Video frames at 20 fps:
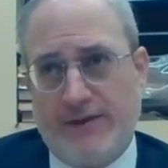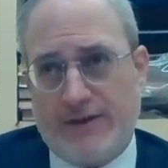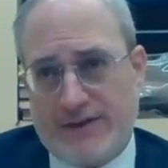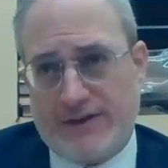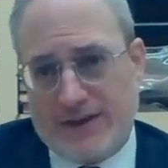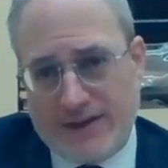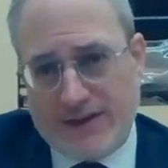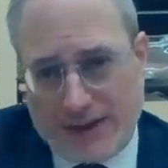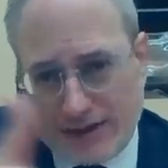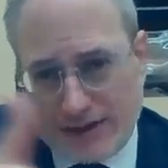
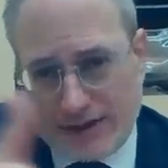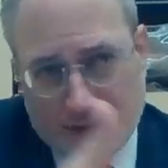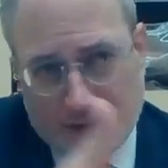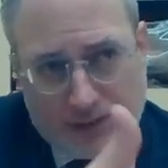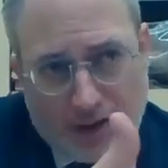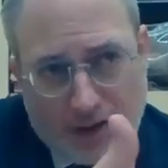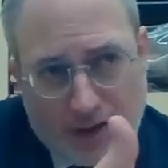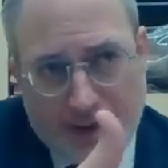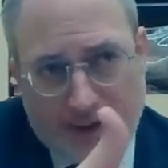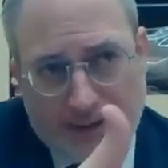There's a yellow
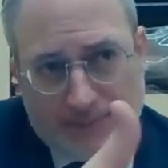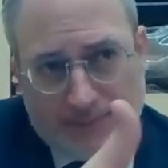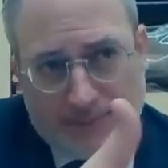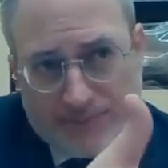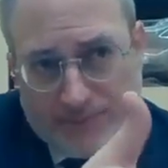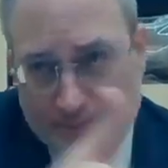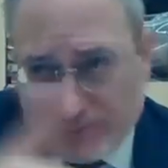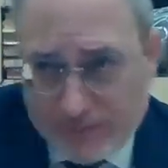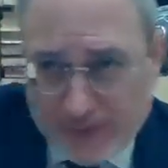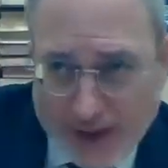
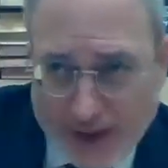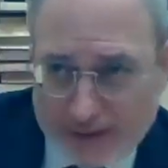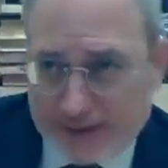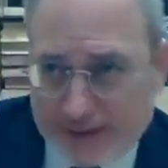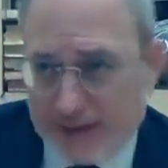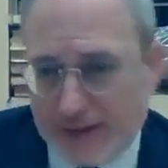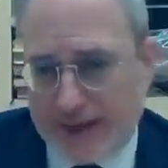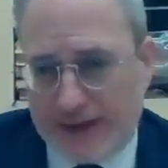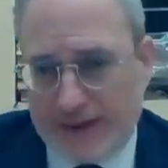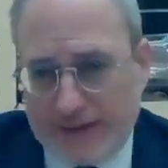line
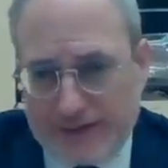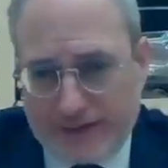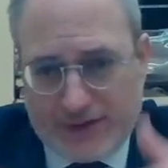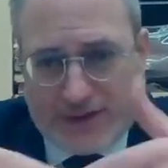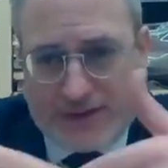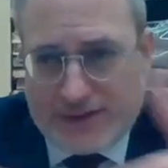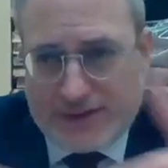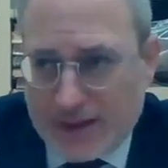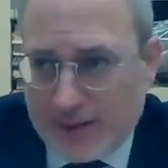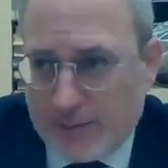at the end
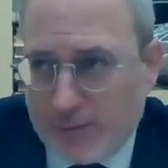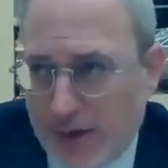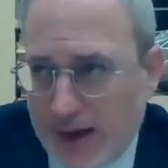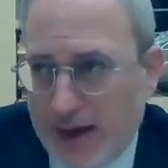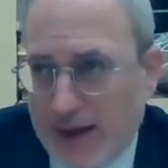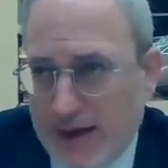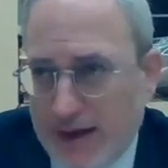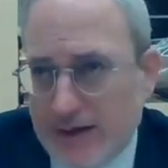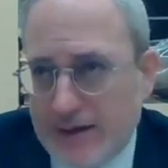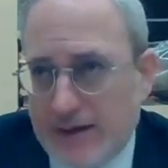of the
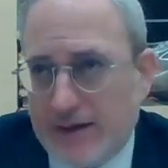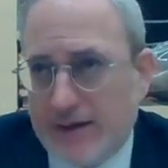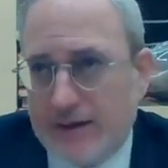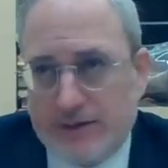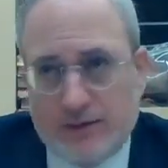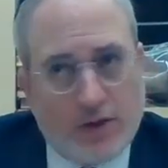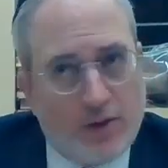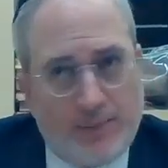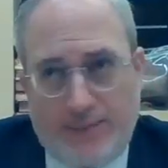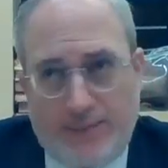subway.
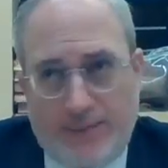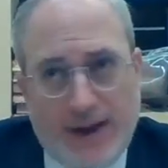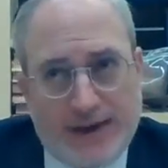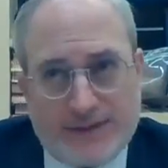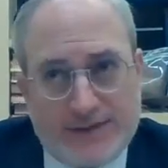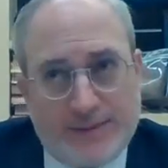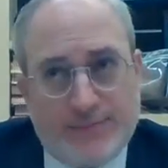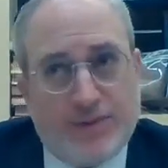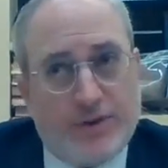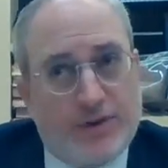Don't
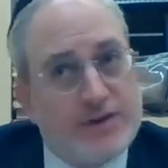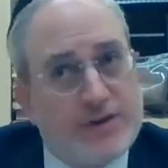pass it